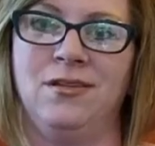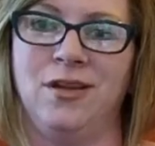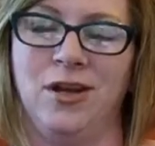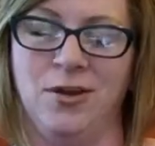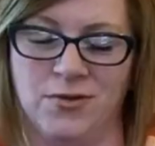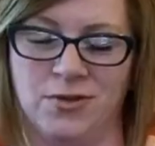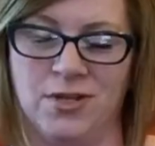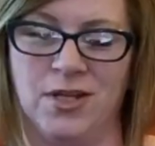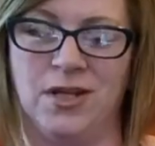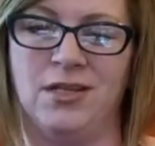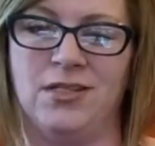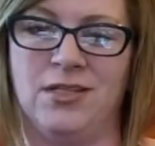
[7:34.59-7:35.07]
I
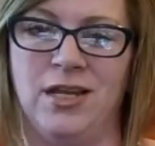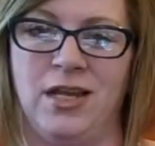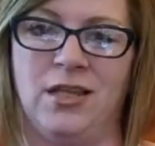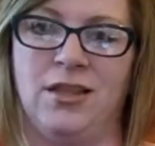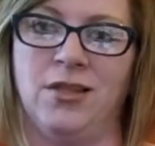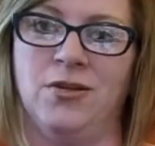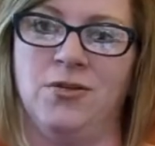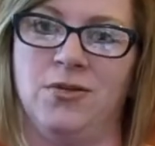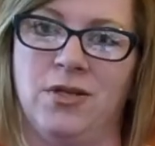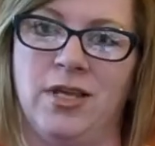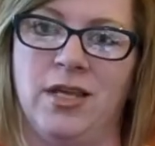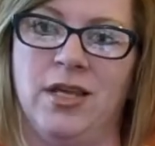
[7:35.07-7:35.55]
was going to
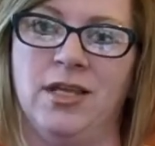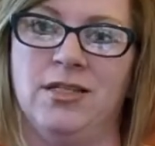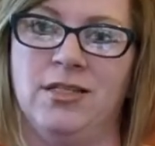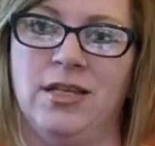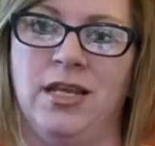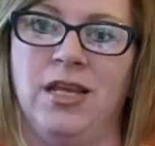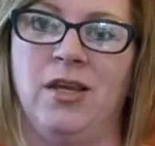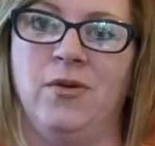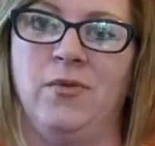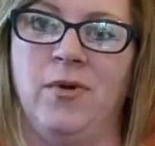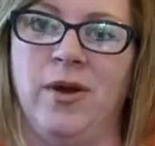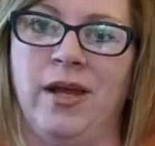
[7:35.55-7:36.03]
take those kids
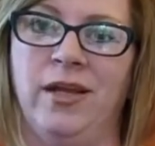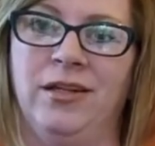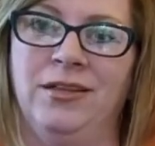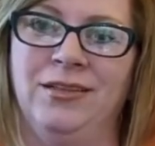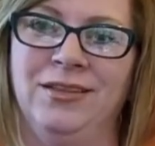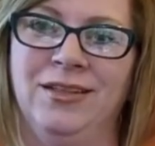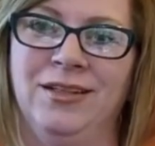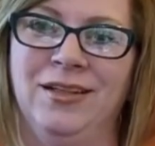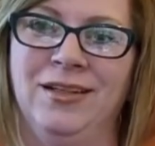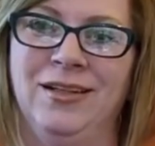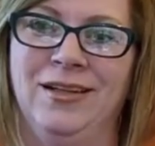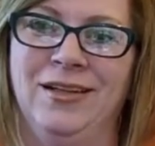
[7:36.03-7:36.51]
anyway,
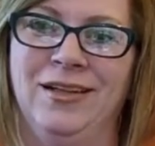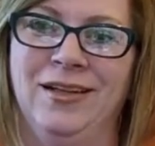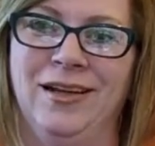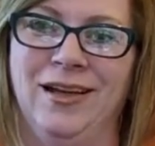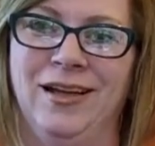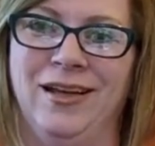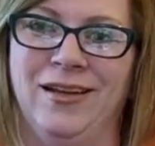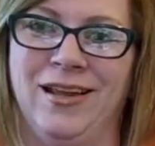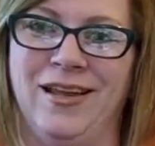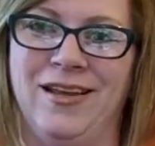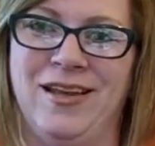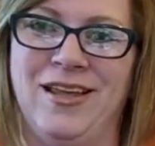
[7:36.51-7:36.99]

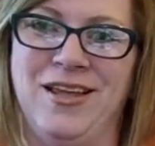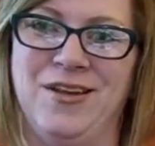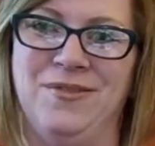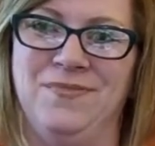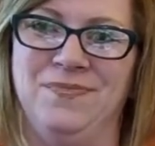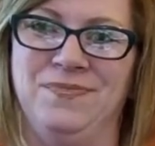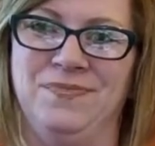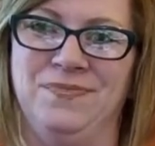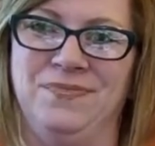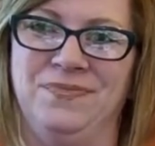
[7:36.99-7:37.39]
and I did.